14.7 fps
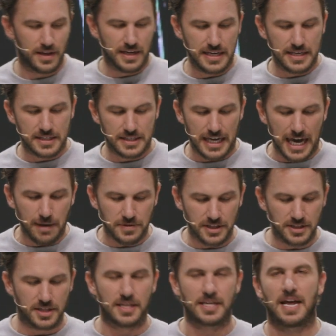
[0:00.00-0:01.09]
He escapes
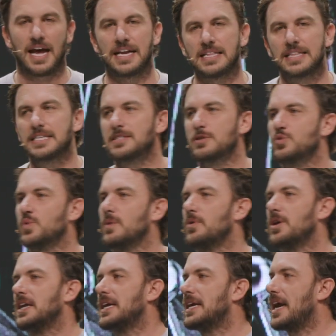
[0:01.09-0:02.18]
into the night, and this is where
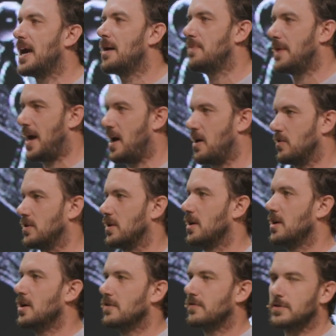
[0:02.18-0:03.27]
we're gonna camp out
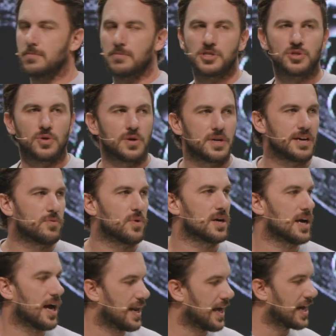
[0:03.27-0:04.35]
for the majority of
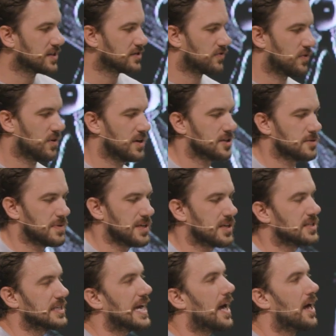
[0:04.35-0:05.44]
what God has for us,
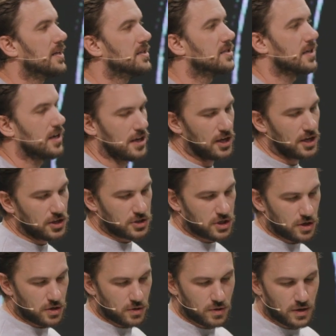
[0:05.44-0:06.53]
because he heads
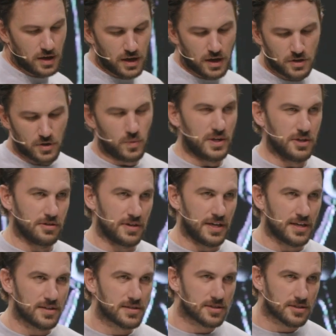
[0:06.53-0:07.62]
to the
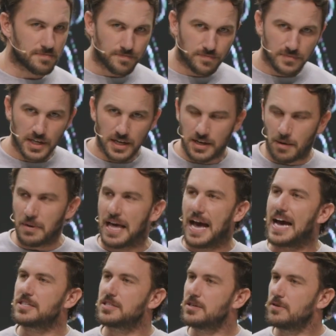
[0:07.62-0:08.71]
wilderness. I'm gonna
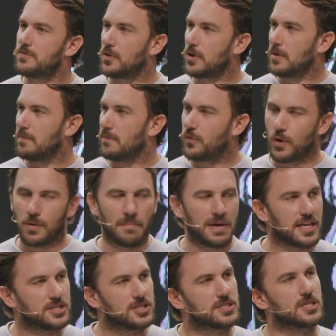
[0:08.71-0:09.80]
ask you for a
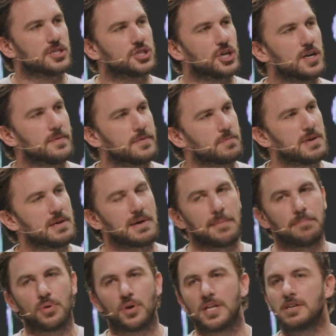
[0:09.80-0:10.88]
minute just to journey with me by
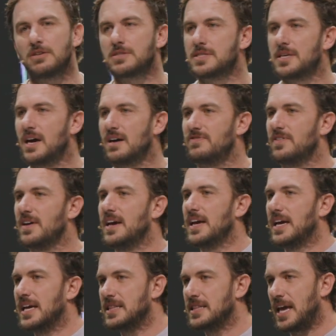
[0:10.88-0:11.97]
putting yourself
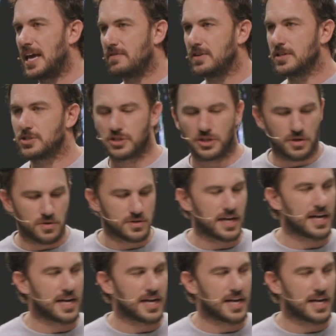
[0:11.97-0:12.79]
in David's shoes.